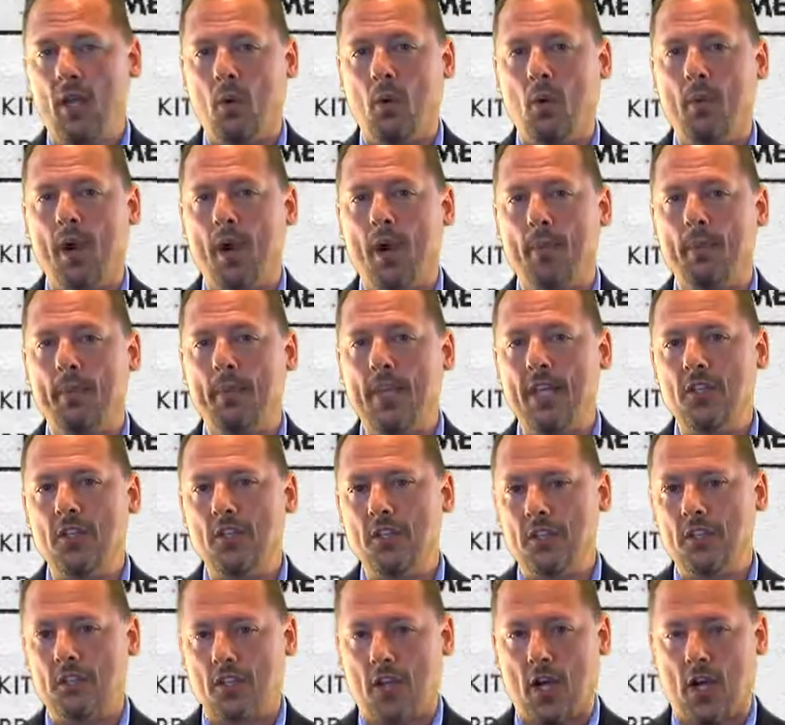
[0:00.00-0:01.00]
where
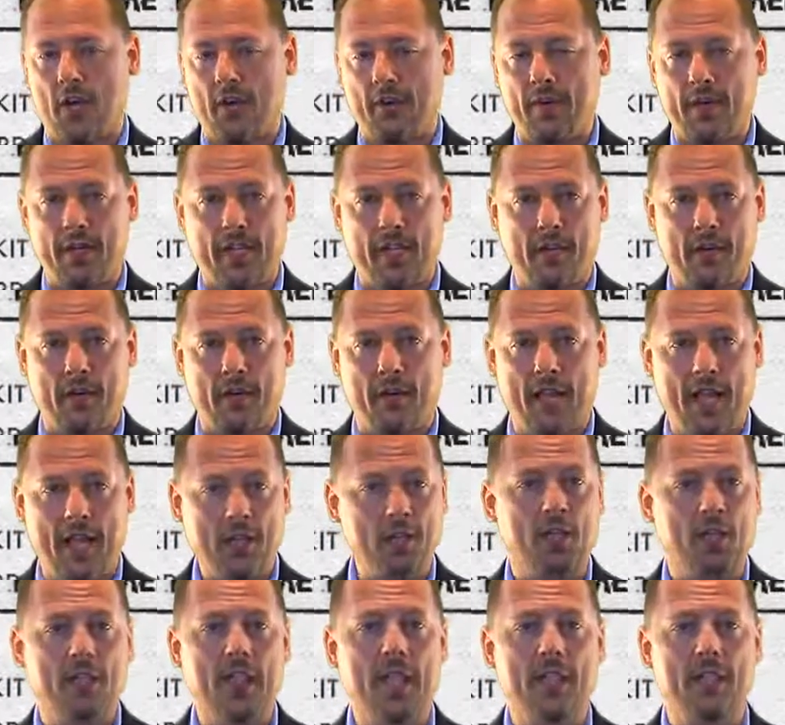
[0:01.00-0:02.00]
patients are either
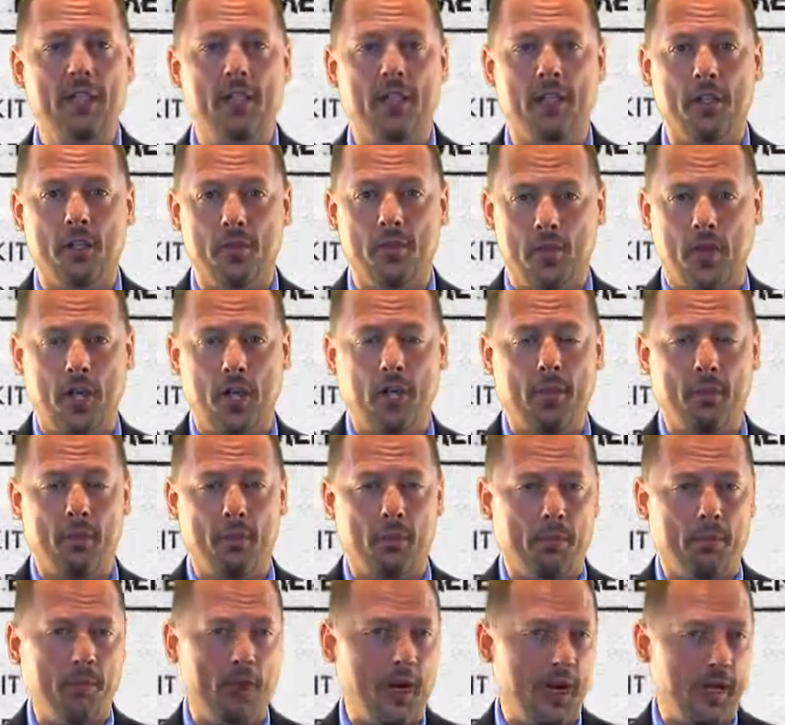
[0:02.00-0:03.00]
extricated to the truck
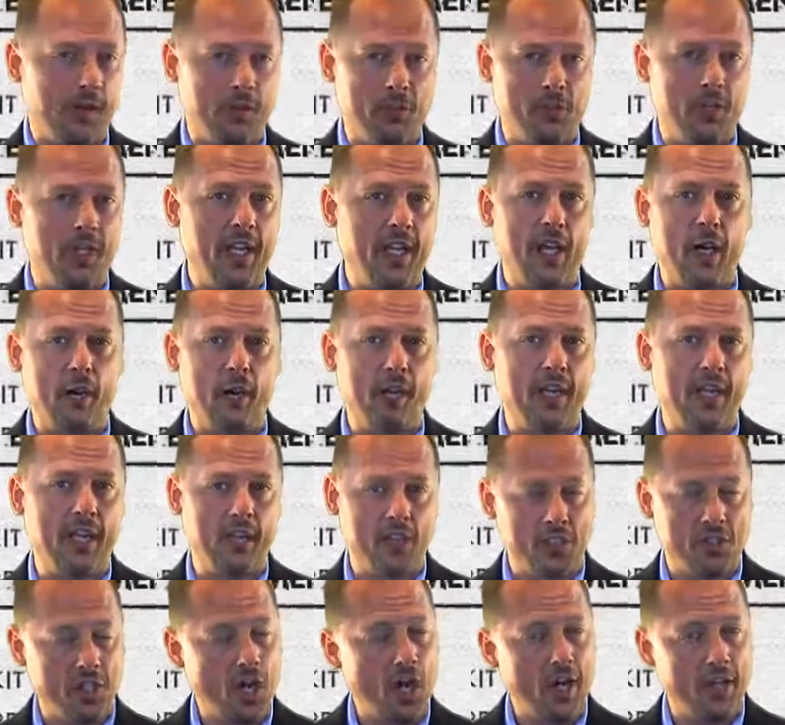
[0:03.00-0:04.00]
prior to care being
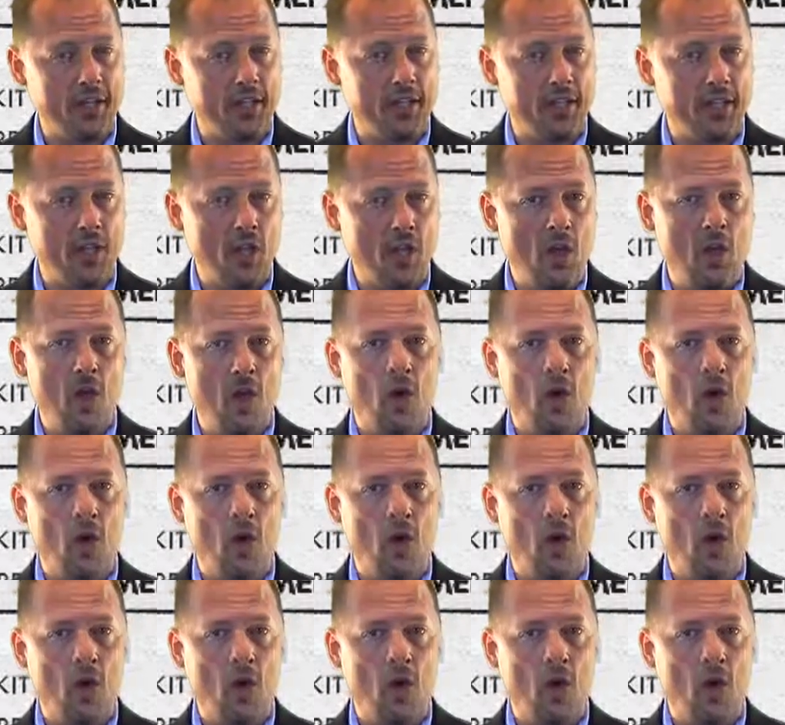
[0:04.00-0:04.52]
started,